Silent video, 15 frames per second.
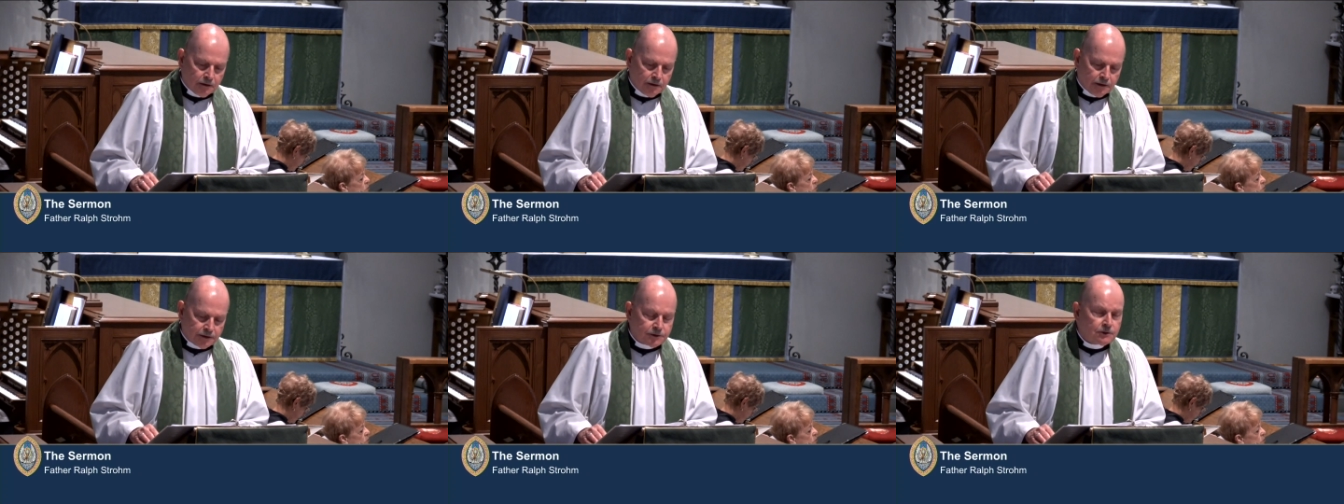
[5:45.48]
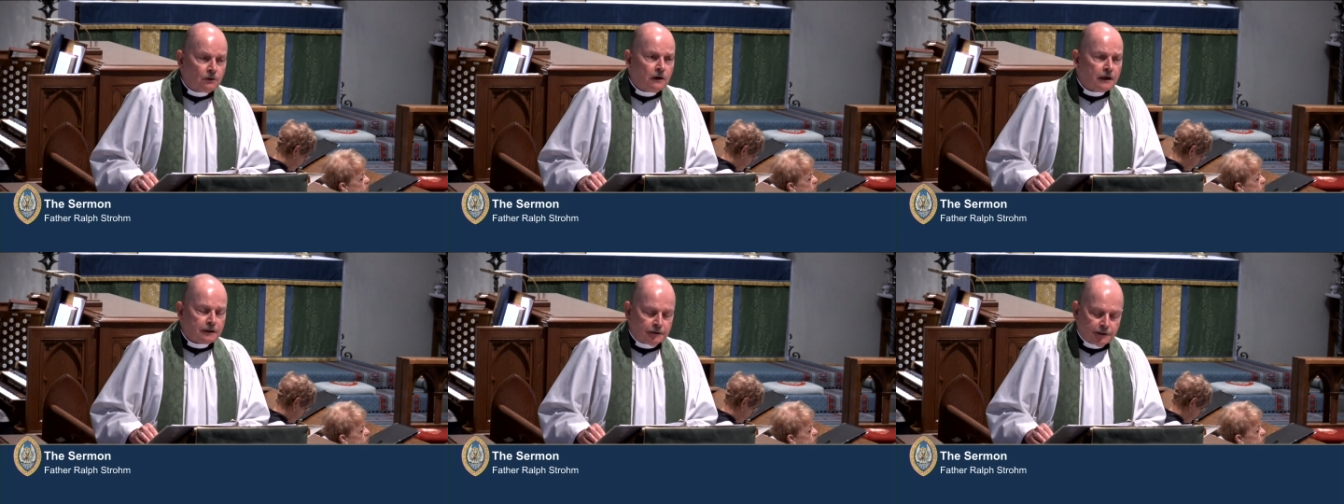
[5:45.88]

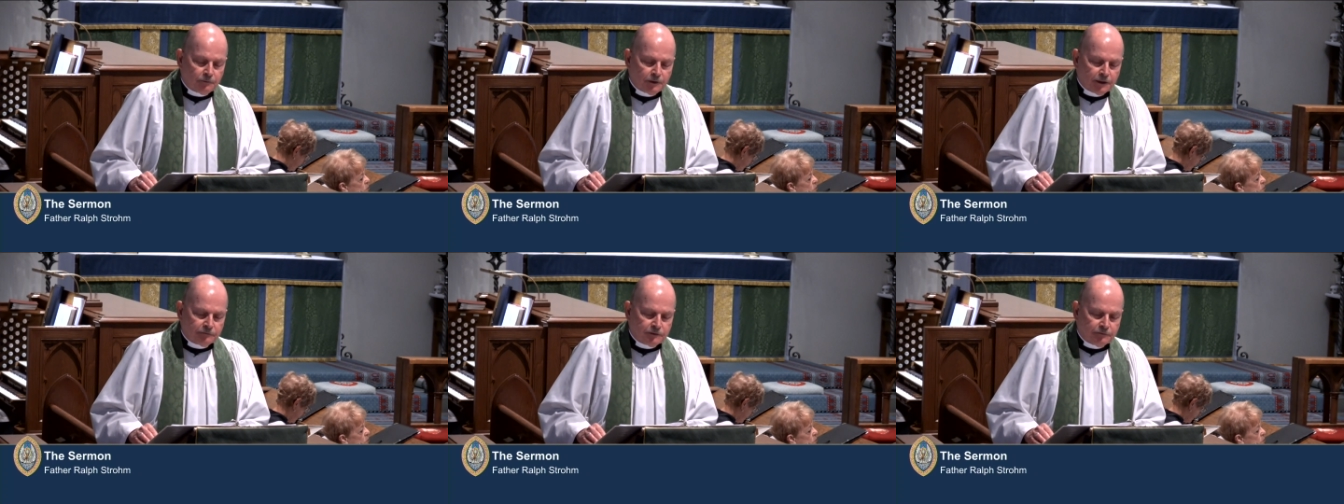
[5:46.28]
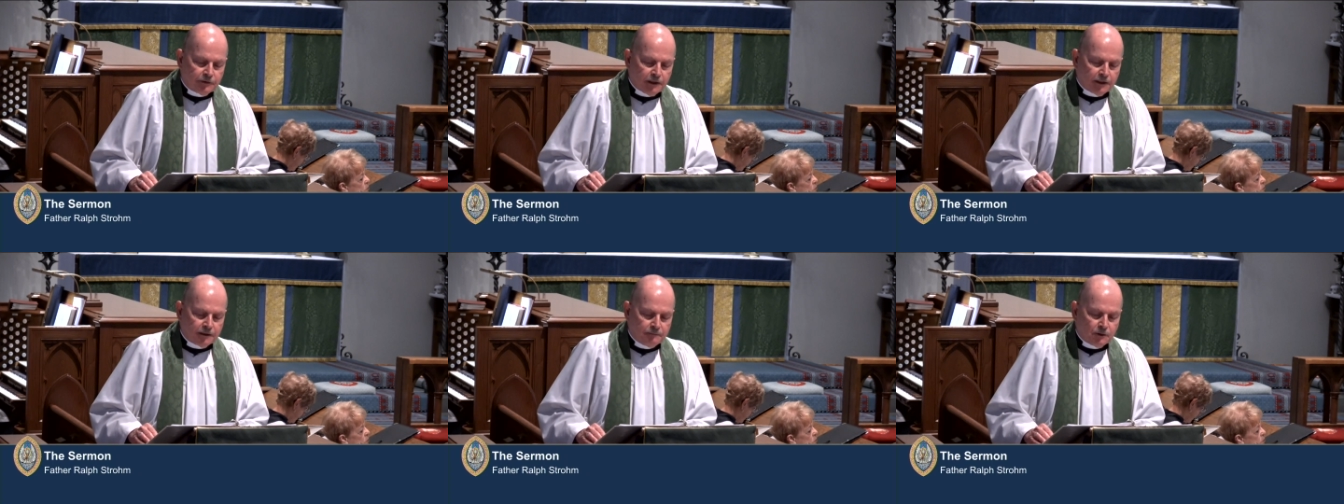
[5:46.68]
Historically, we have
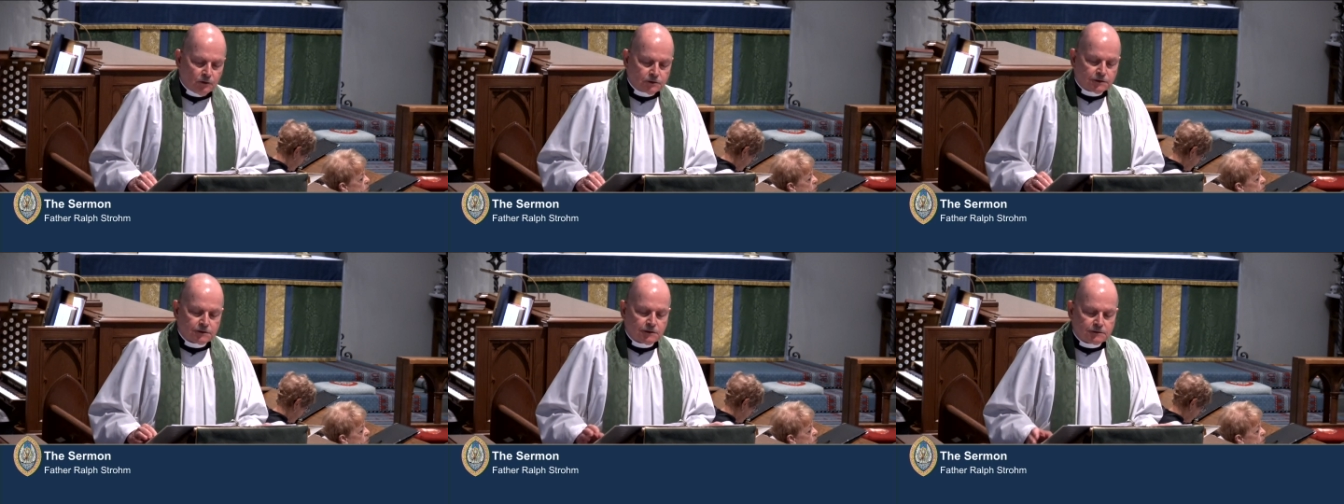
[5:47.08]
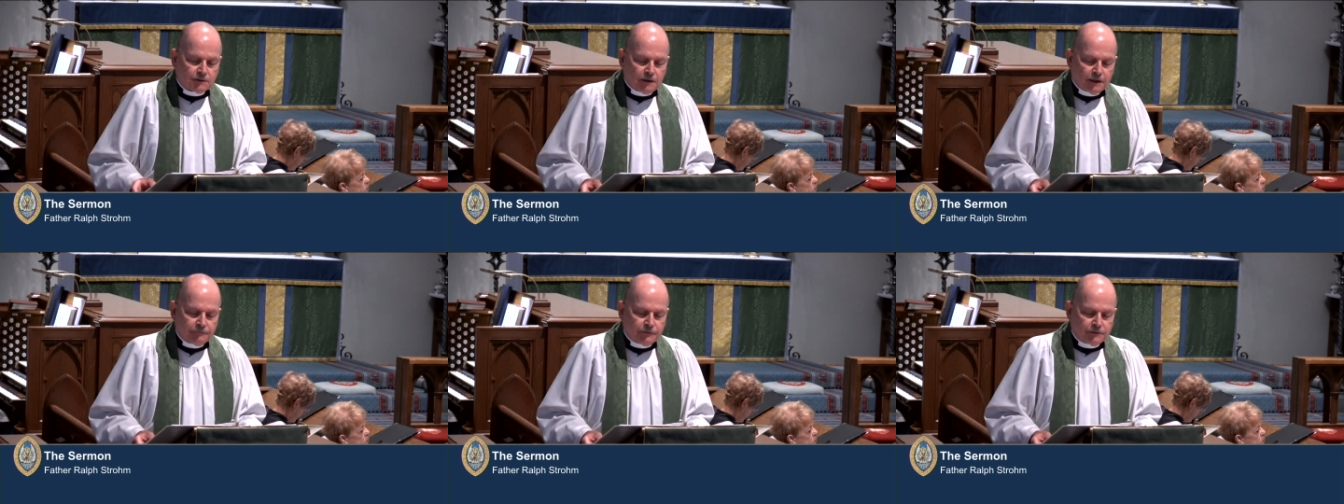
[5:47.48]
divided Moses'
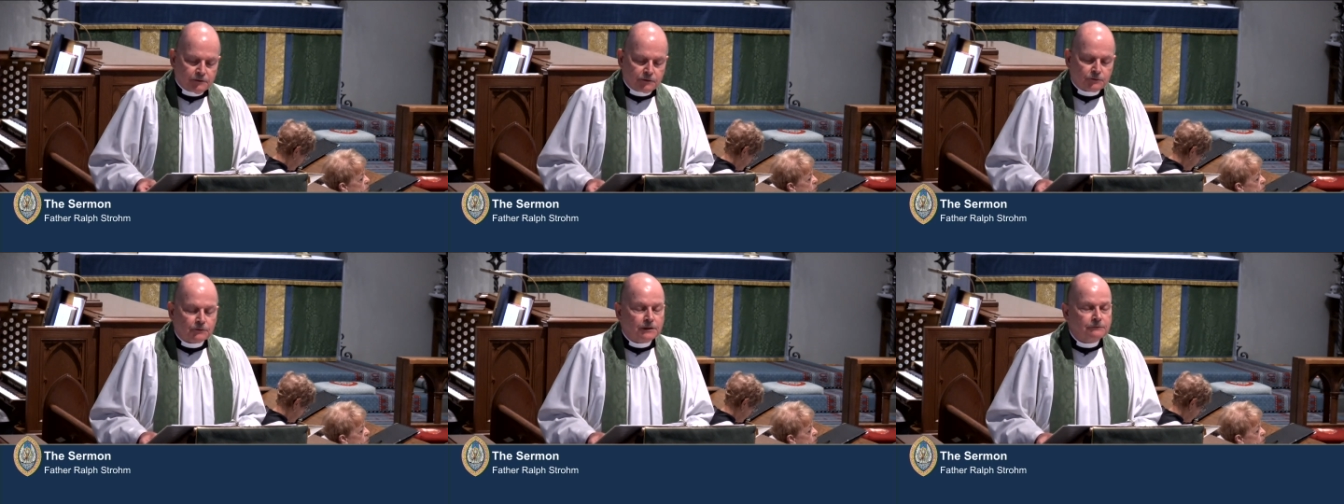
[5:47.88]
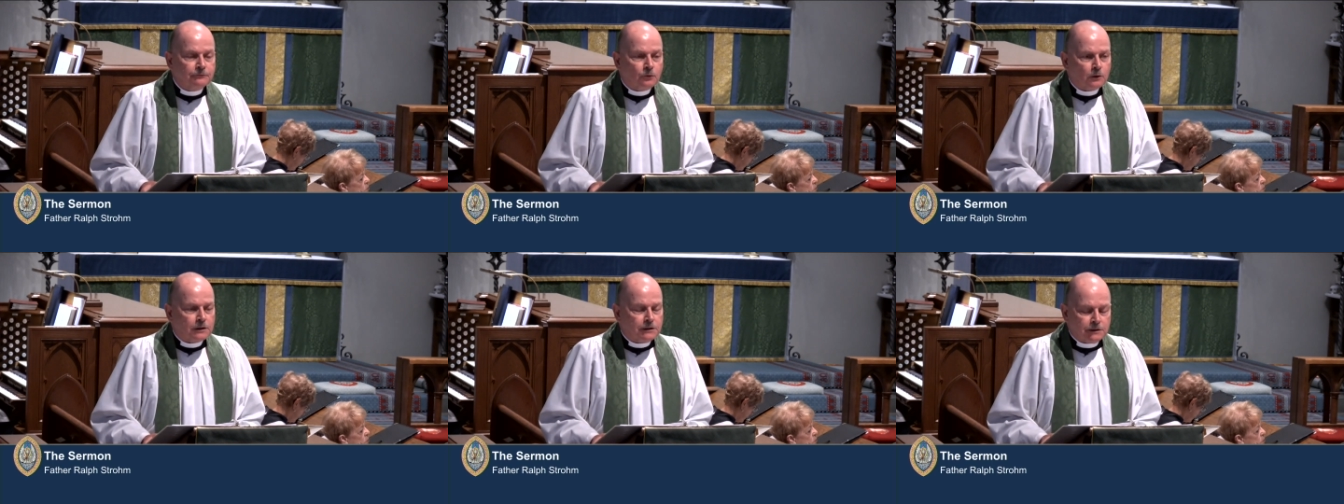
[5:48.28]
life into three
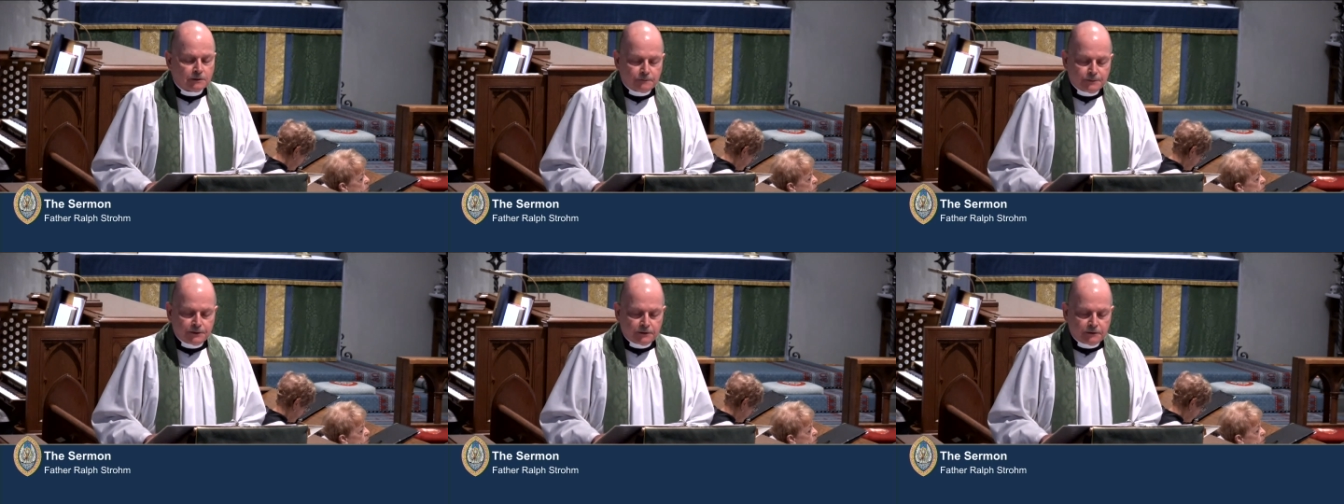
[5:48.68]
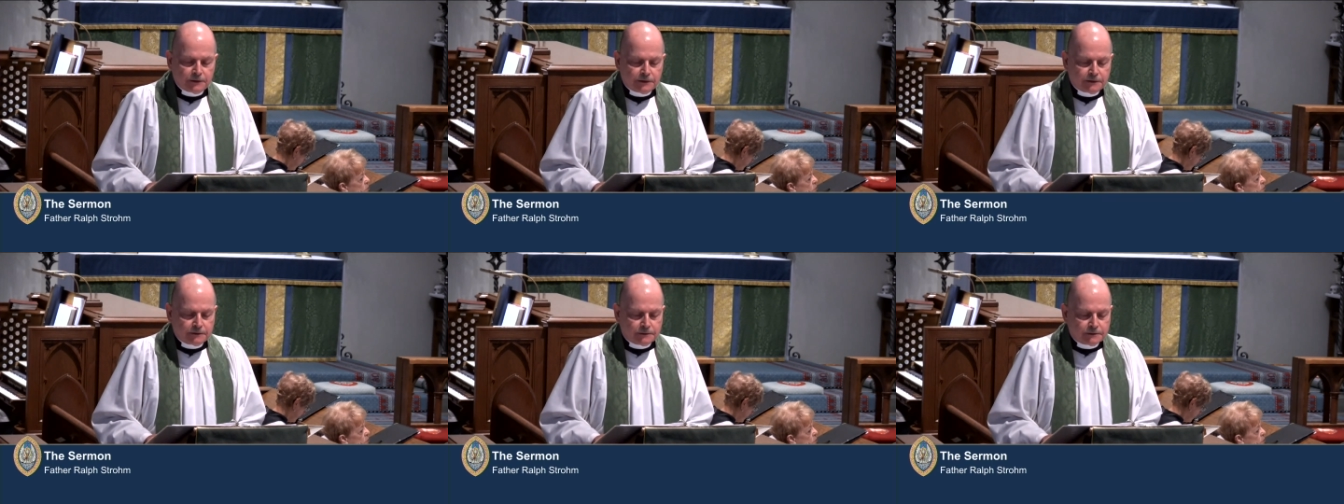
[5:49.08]
40 year
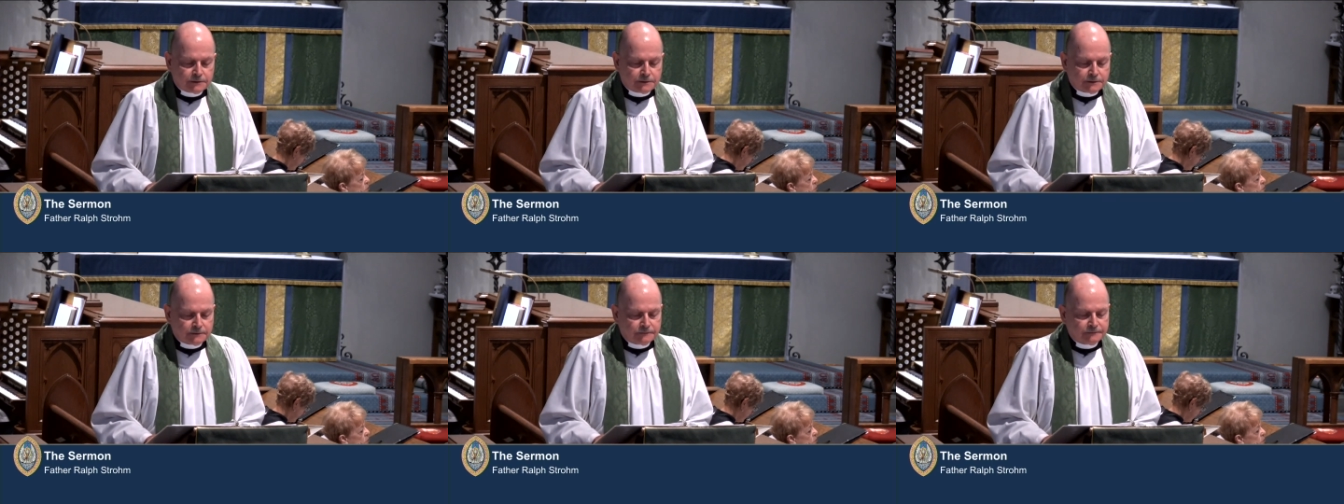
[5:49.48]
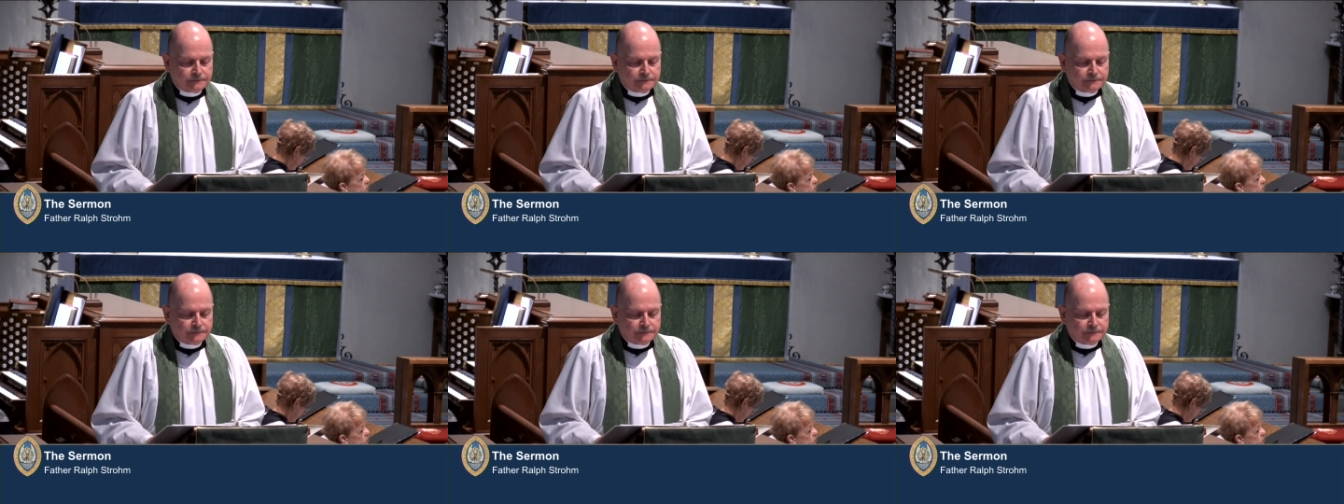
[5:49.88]
periods